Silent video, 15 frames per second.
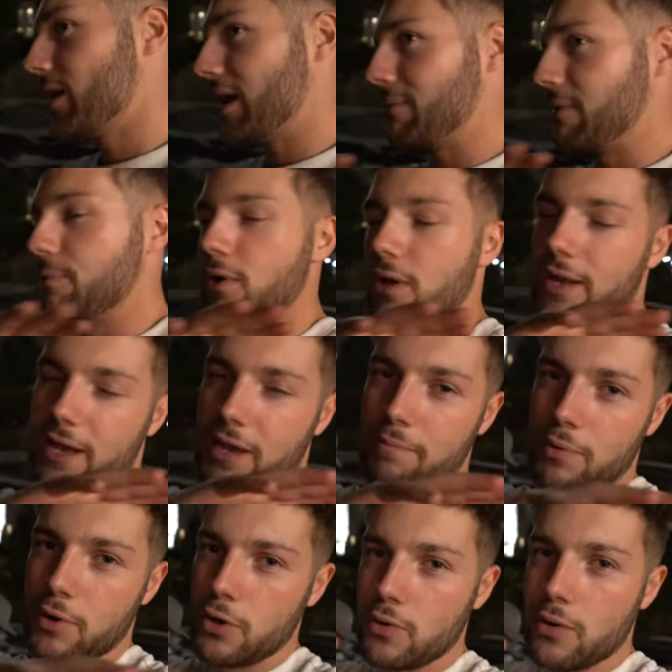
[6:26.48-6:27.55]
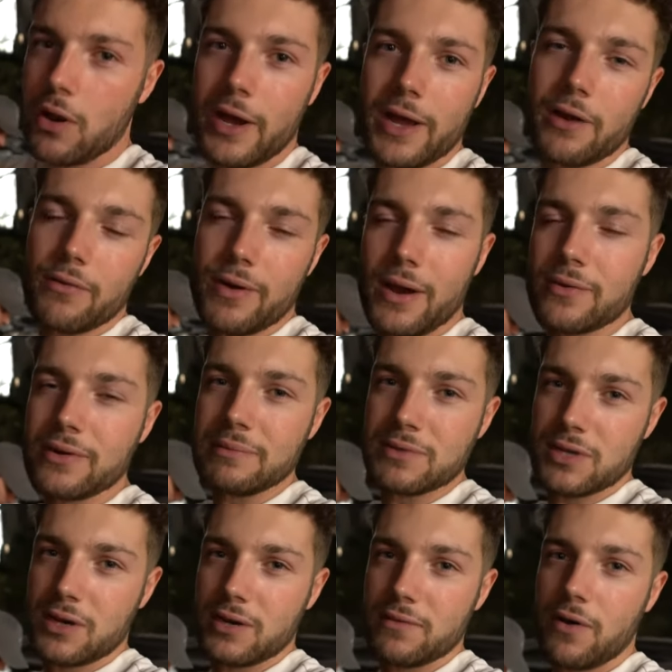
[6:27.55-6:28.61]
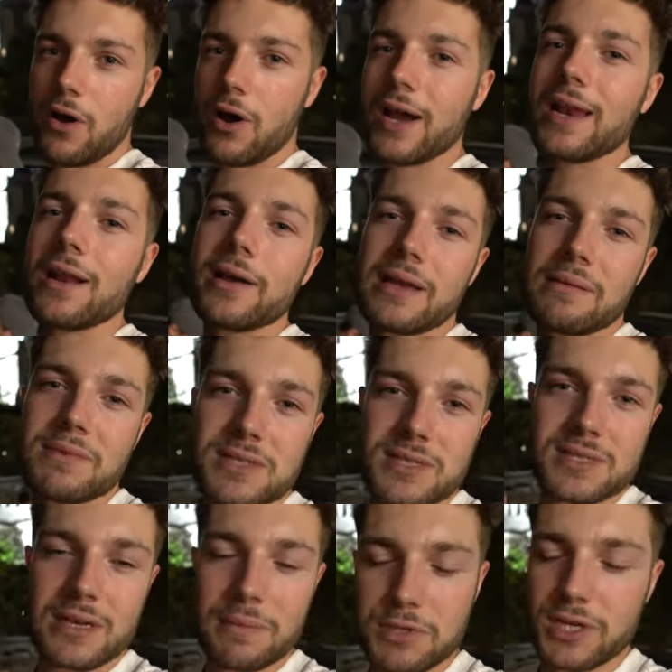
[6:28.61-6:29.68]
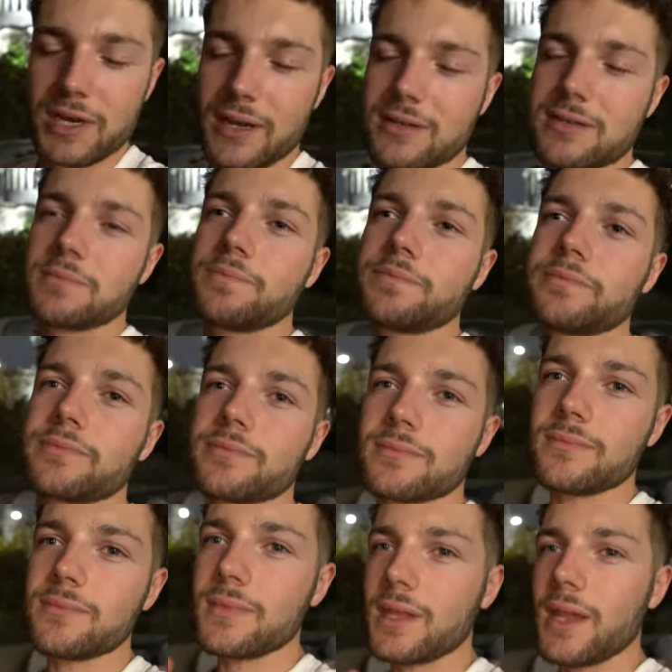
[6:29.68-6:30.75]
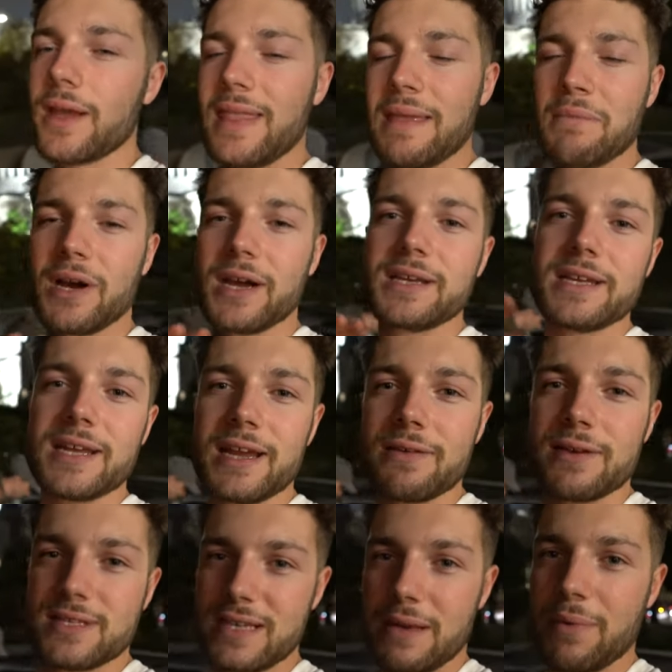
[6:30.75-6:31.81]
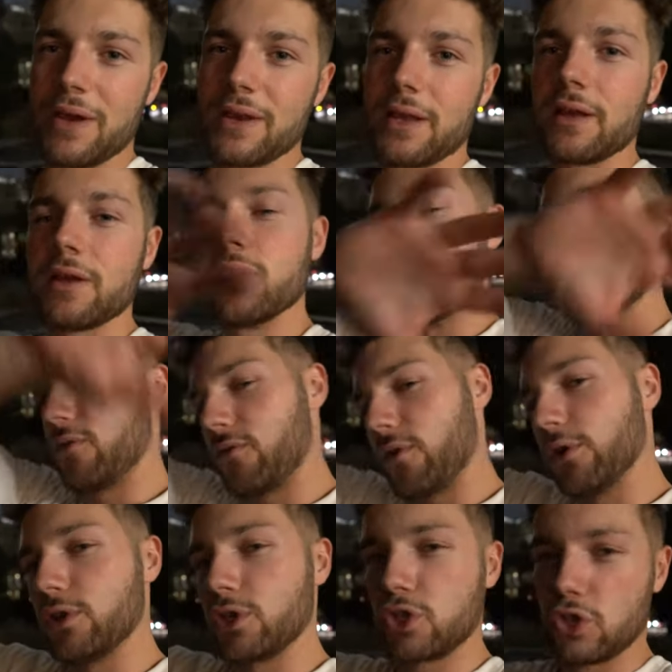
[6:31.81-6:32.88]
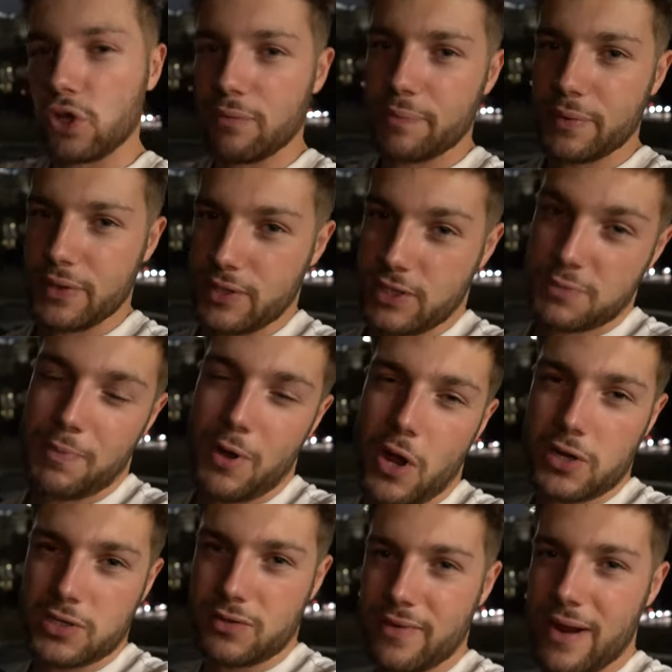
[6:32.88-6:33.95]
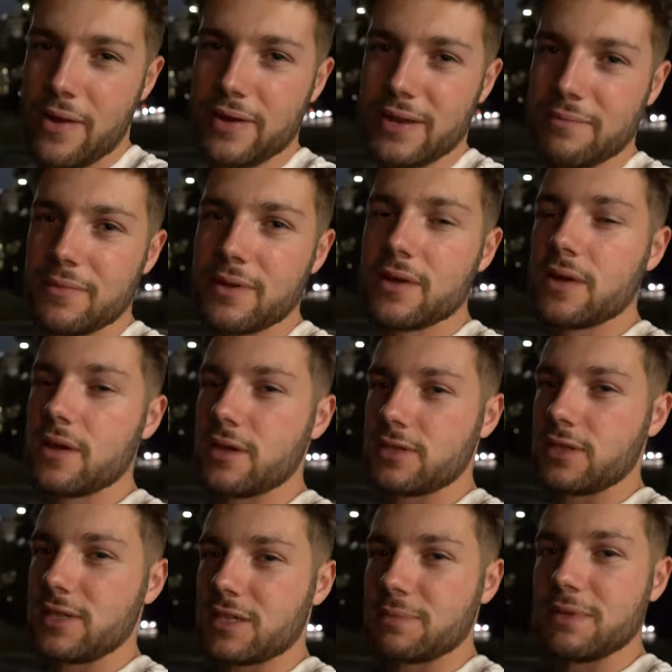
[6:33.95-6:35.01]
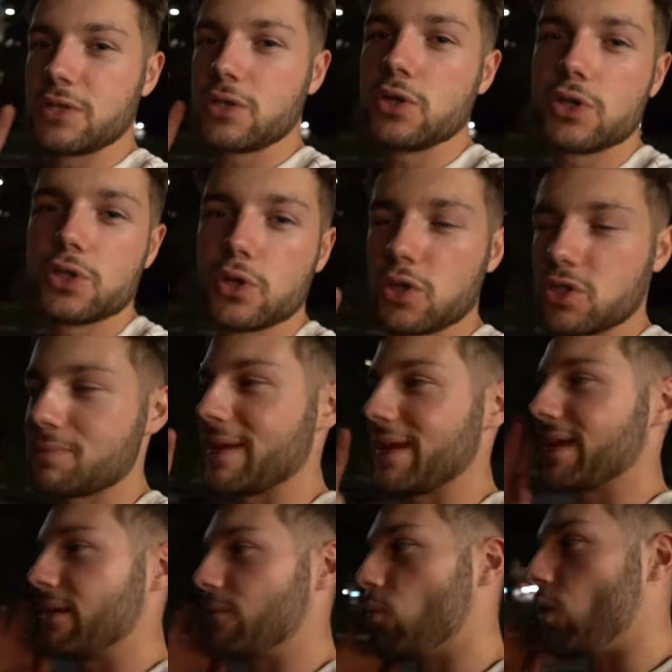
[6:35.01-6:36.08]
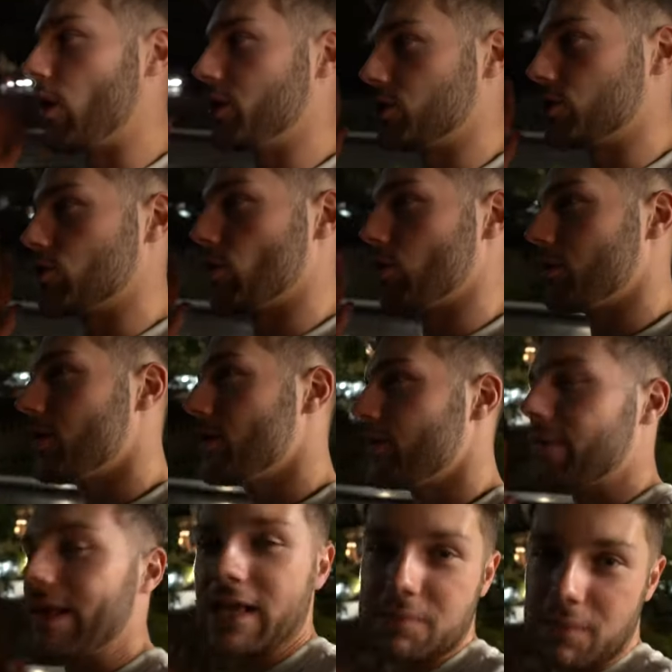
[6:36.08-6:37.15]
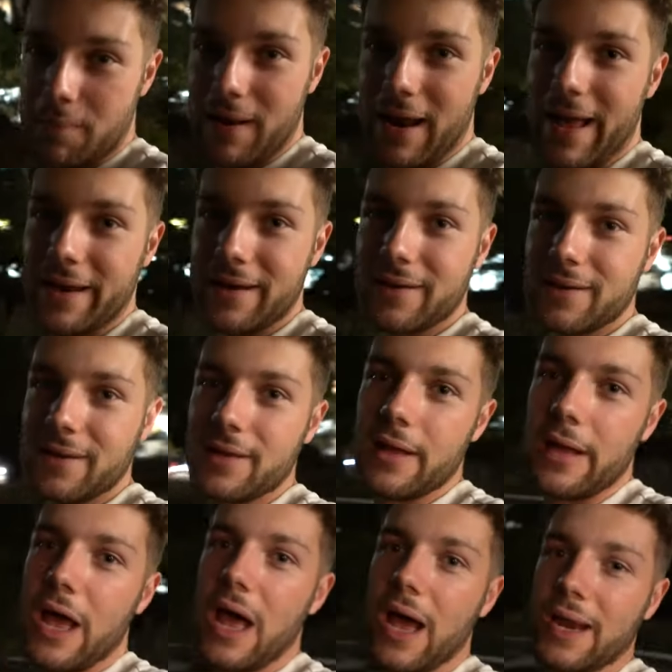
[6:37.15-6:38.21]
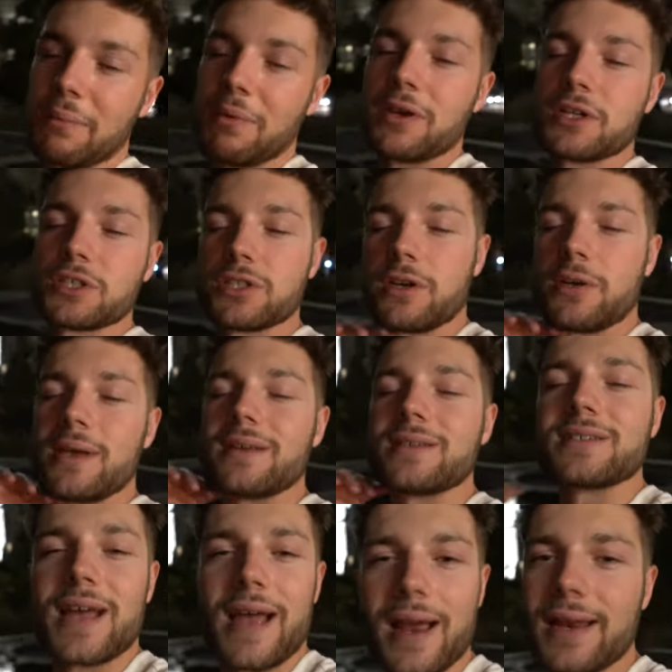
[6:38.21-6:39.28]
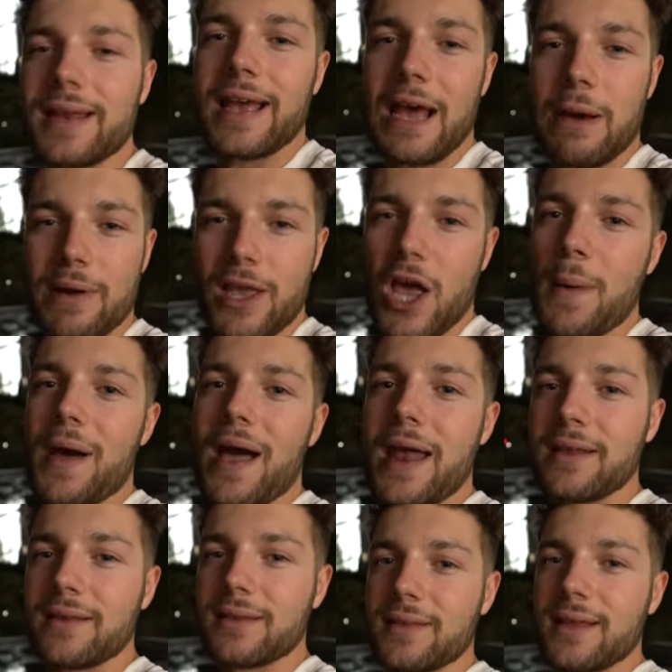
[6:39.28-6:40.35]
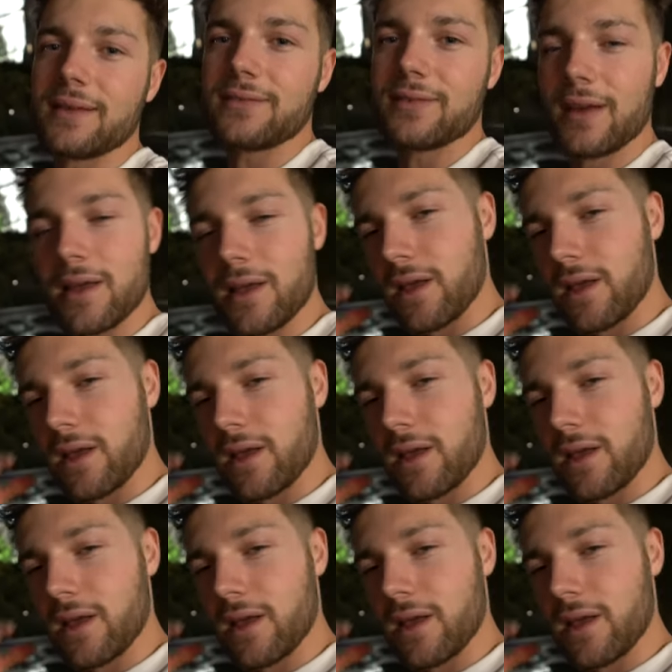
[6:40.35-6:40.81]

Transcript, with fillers: and we put like a blue light around him to kind of highlight him as a subject. And then my idea is, is that we're gonna Photoshop the sparks around him. So there's gonna be two shots making up one shot. That's my plan, uh, and I'm going to show you exactly how I go about editing this.